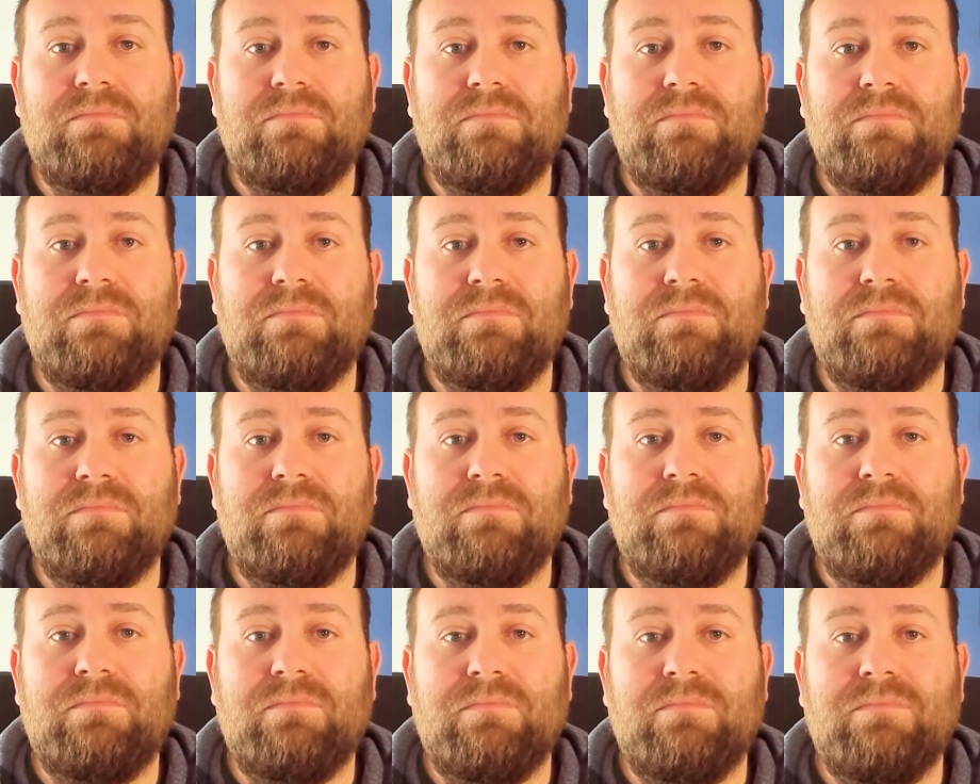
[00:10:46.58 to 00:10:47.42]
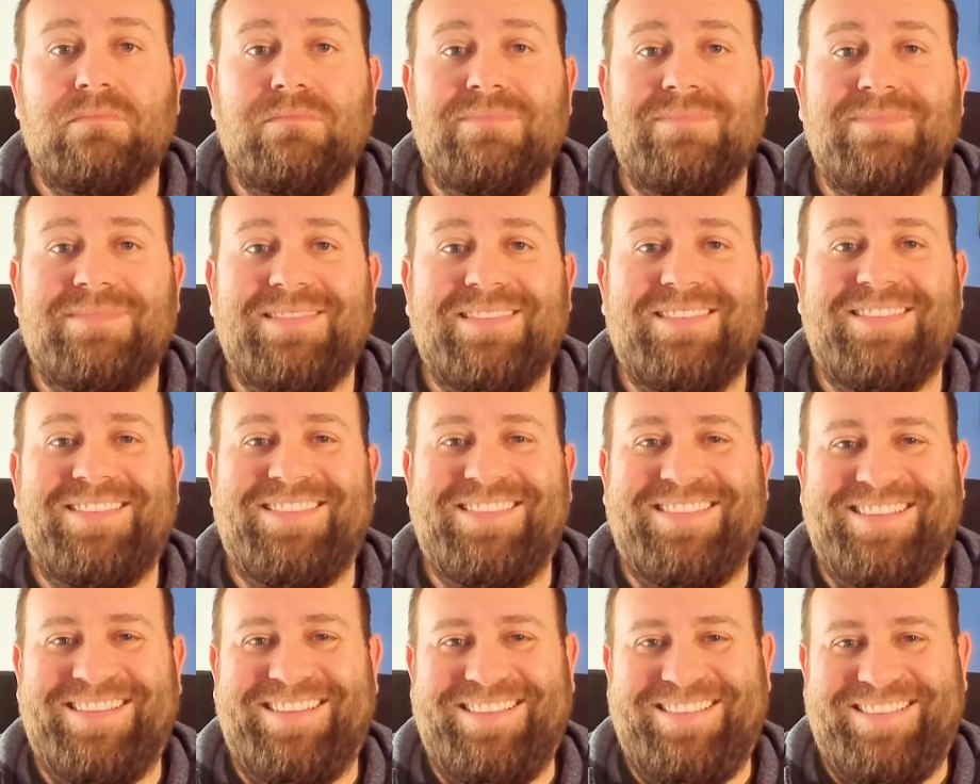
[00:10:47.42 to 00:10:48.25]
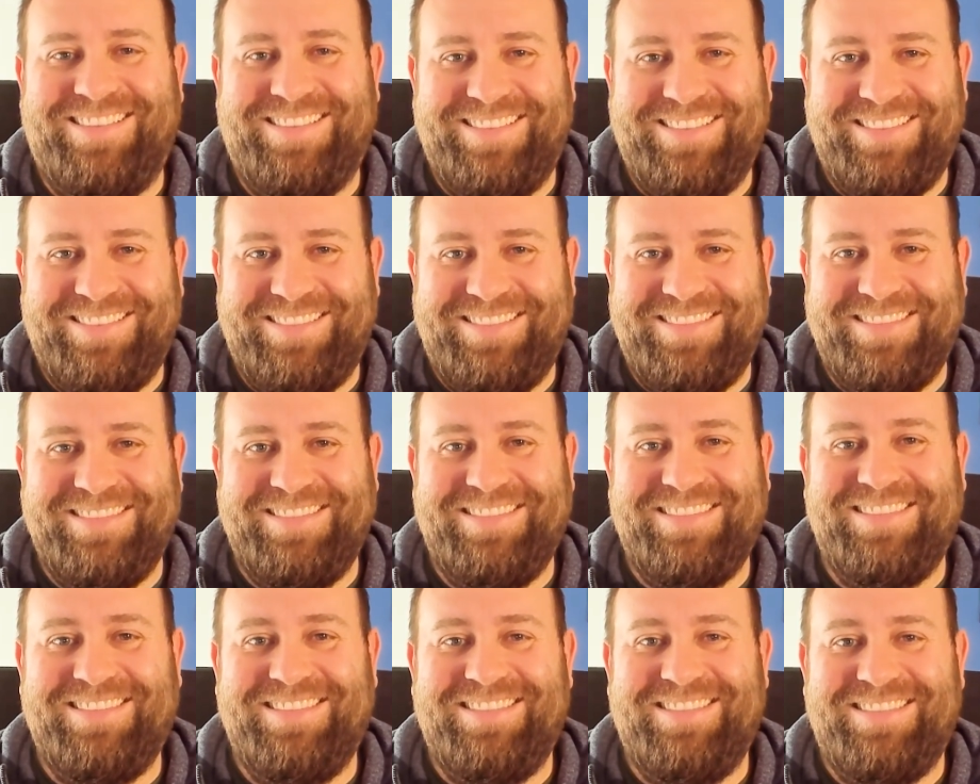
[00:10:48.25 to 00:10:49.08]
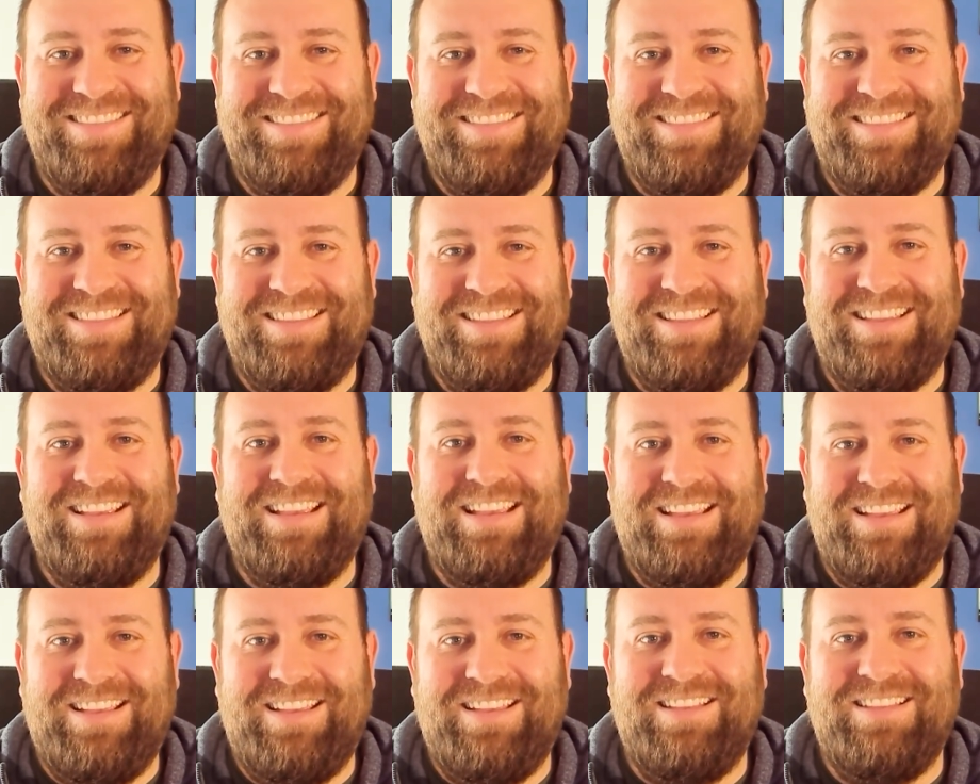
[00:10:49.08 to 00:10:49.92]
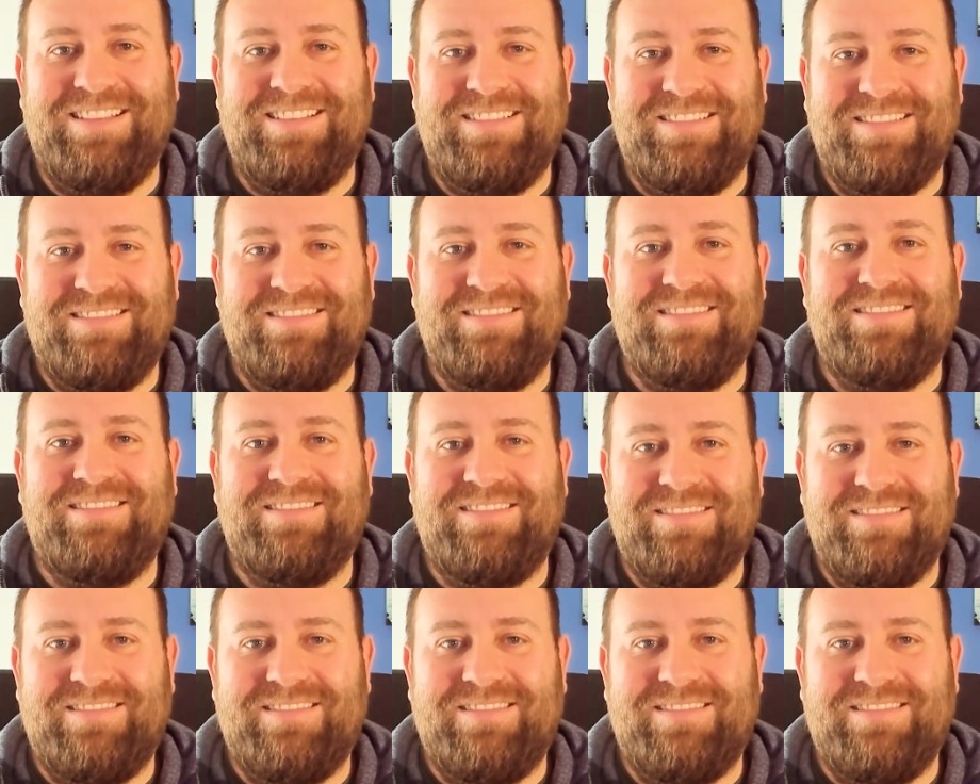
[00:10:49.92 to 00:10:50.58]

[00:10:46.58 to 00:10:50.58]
(not speaking)